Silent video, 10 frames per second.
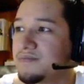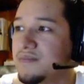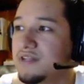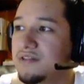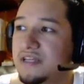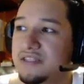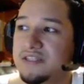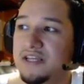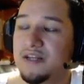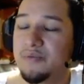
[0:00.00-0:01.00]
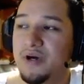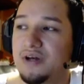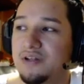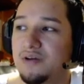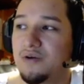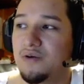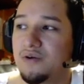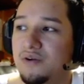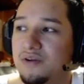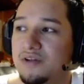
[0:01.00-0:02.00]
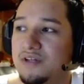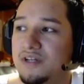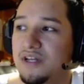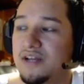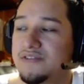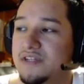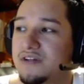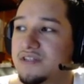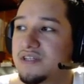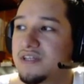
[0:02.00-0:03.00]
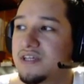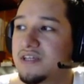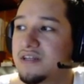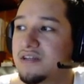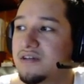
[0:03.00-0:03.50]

like say an Apollo or an Avsaris, and then